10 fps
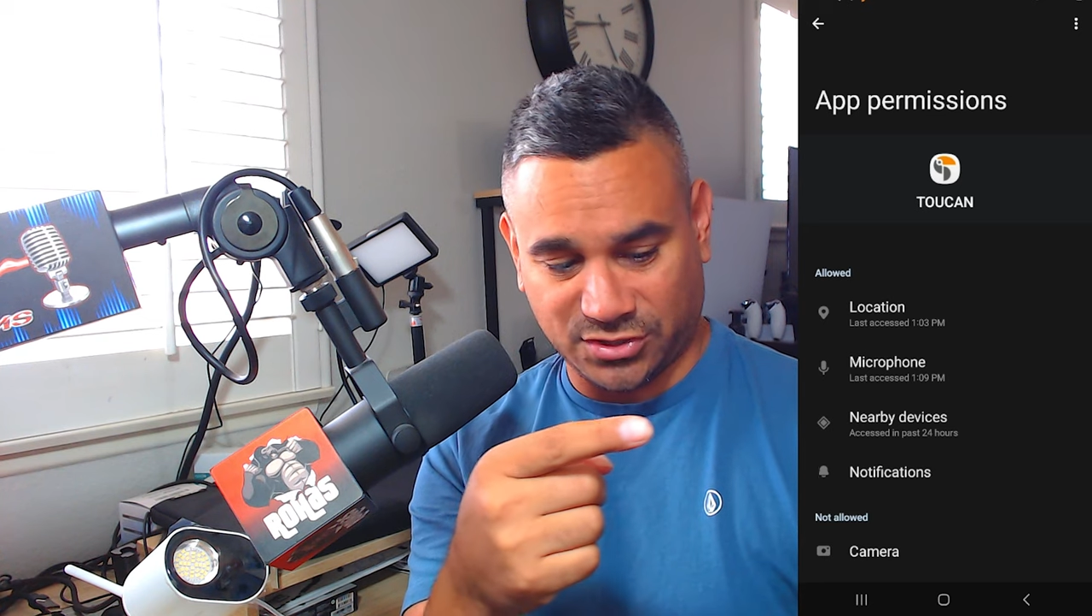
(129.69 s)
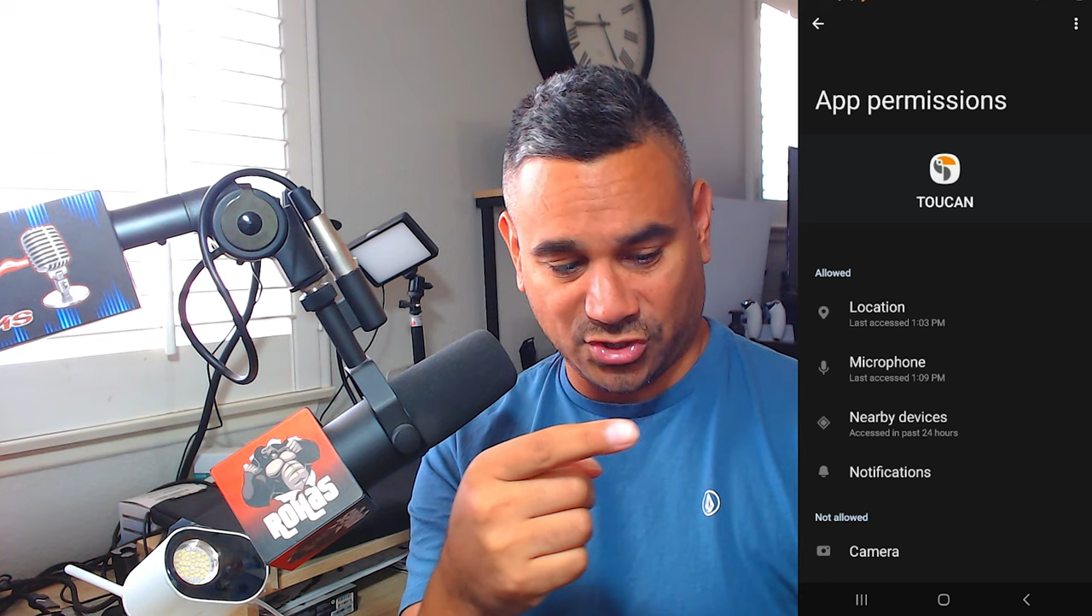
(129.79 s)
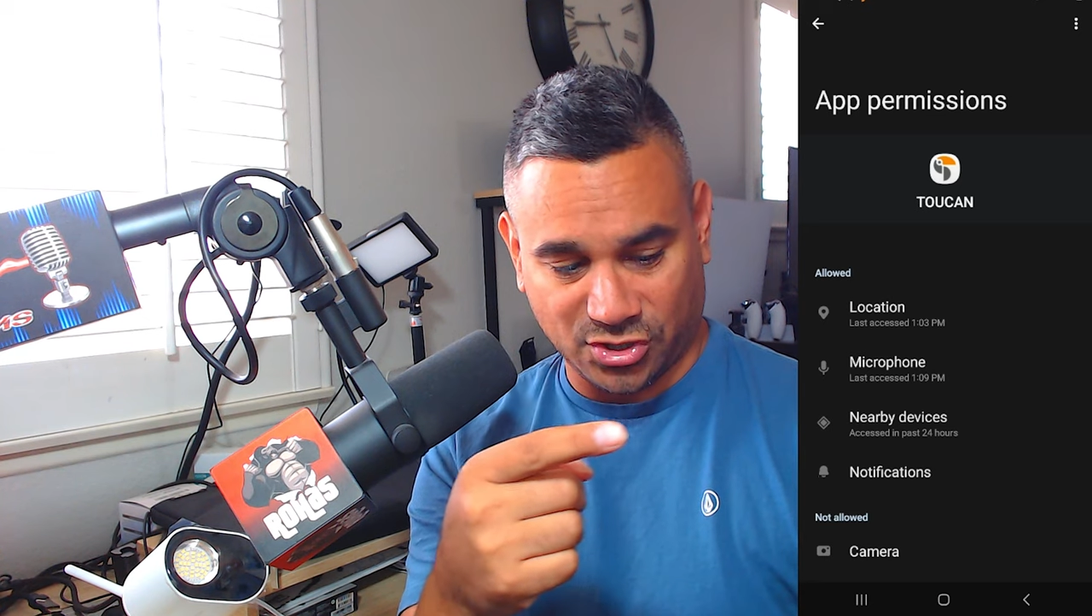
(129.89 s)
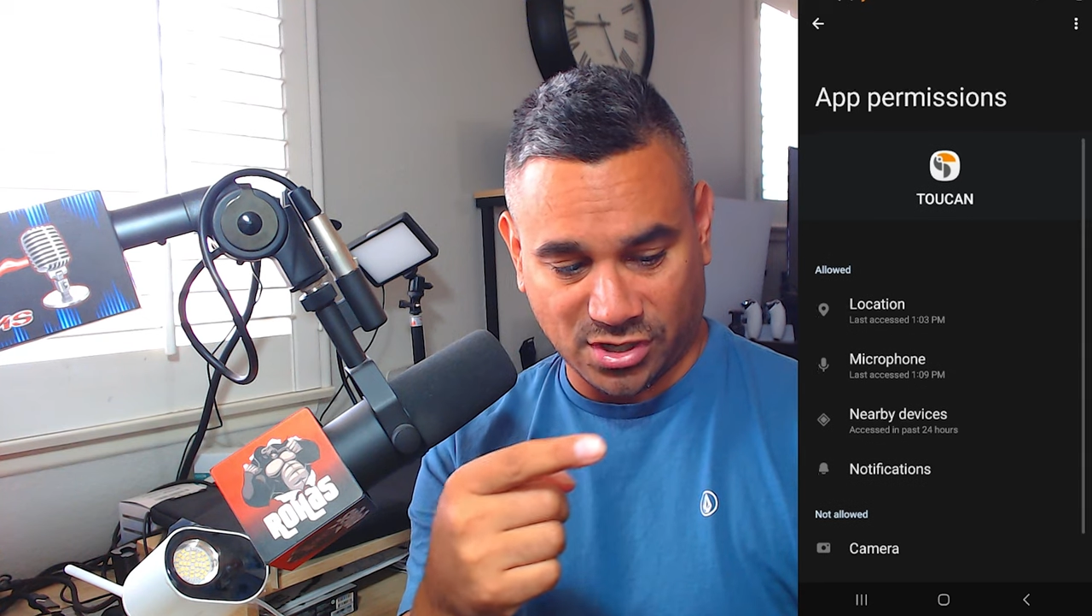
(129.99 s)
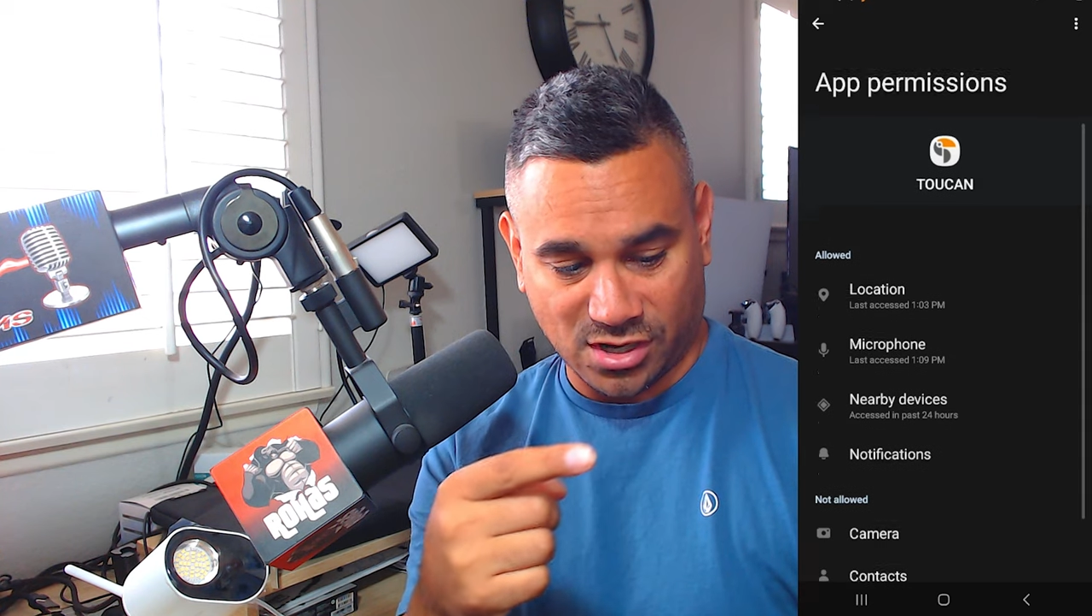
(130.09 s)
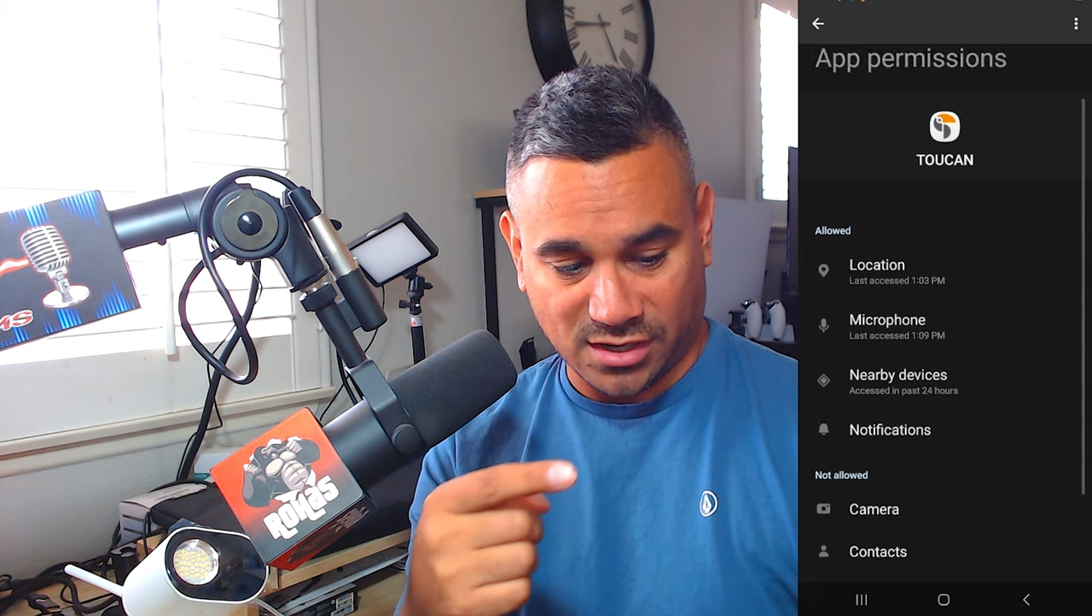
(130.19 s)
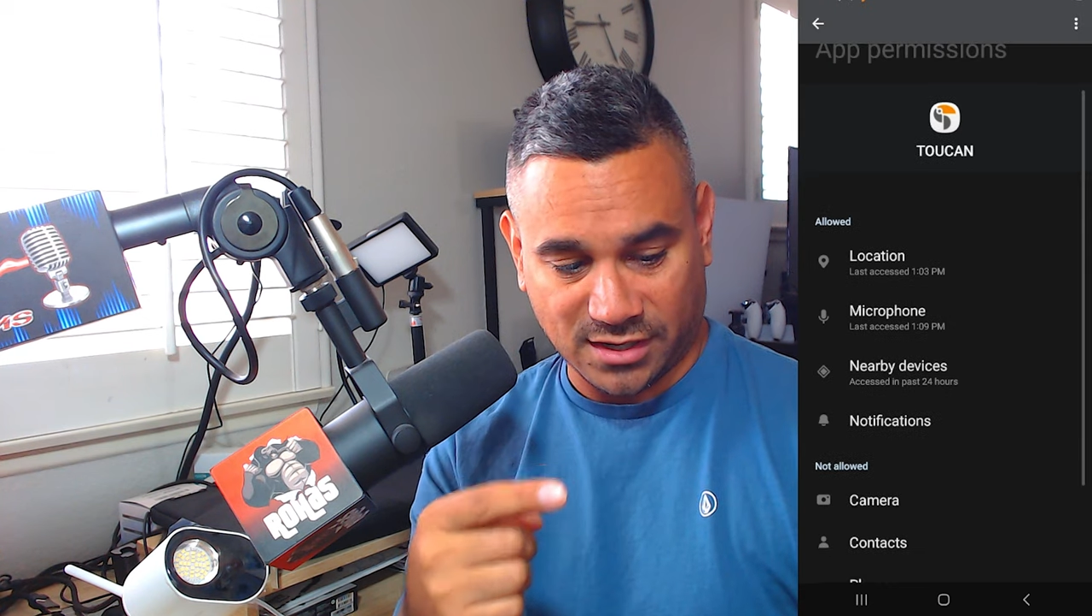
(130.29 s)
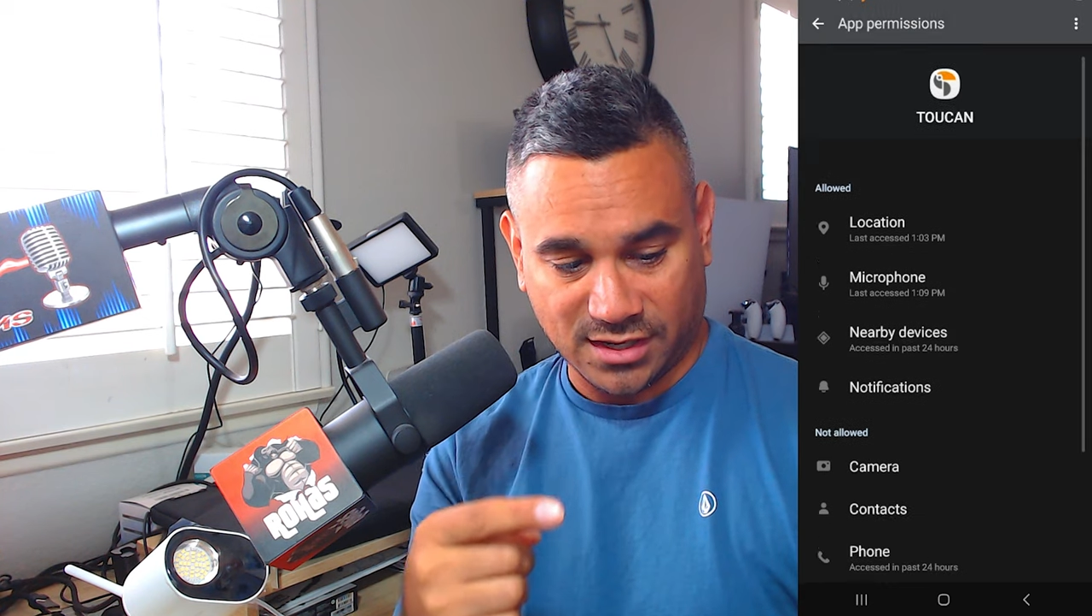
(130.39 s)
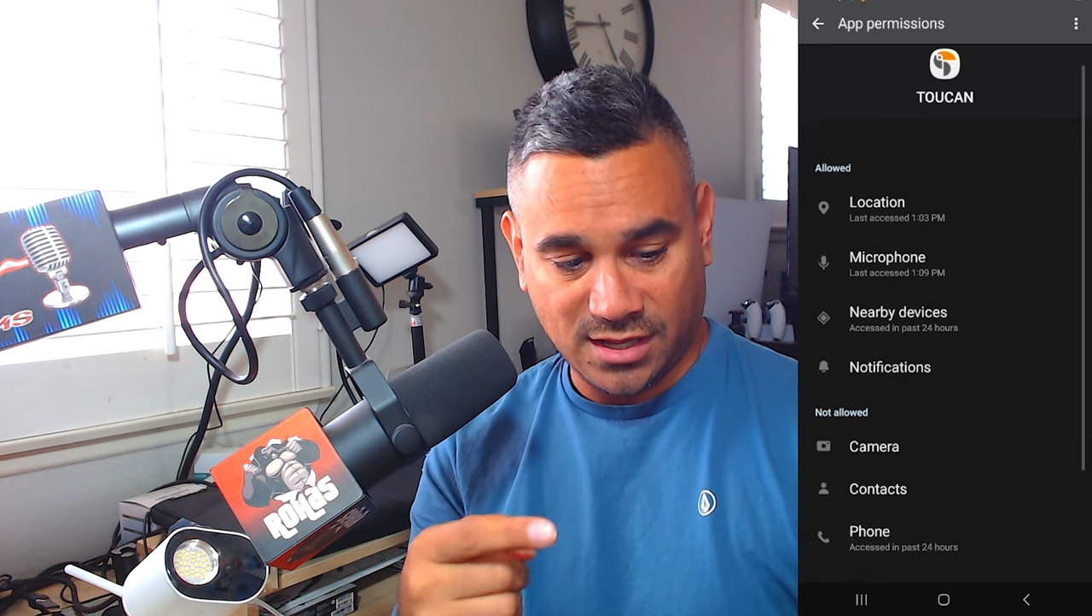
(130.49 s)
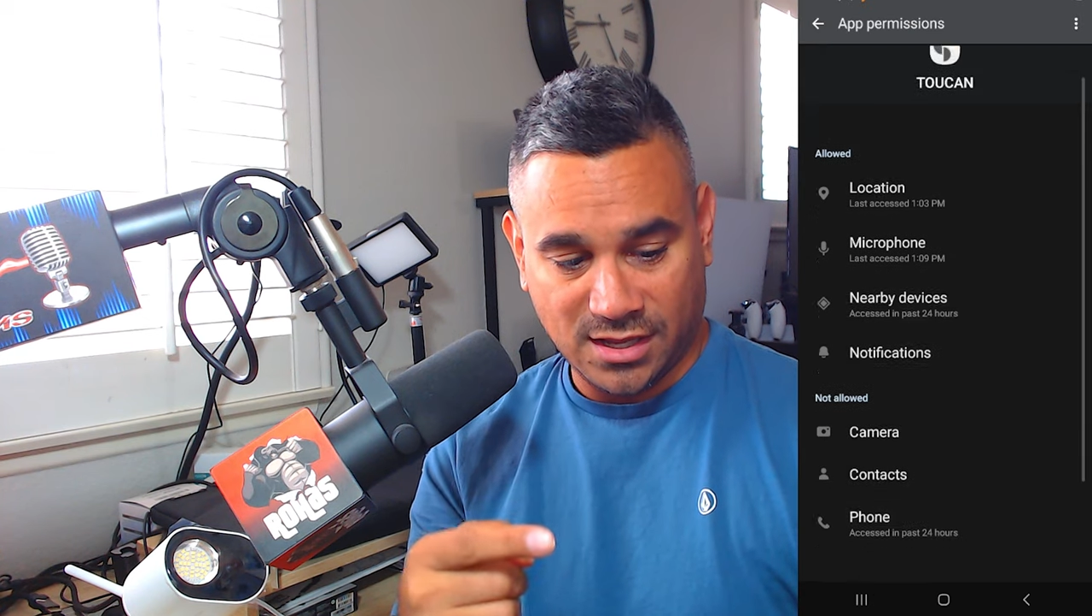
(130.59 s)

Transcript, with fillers: turned on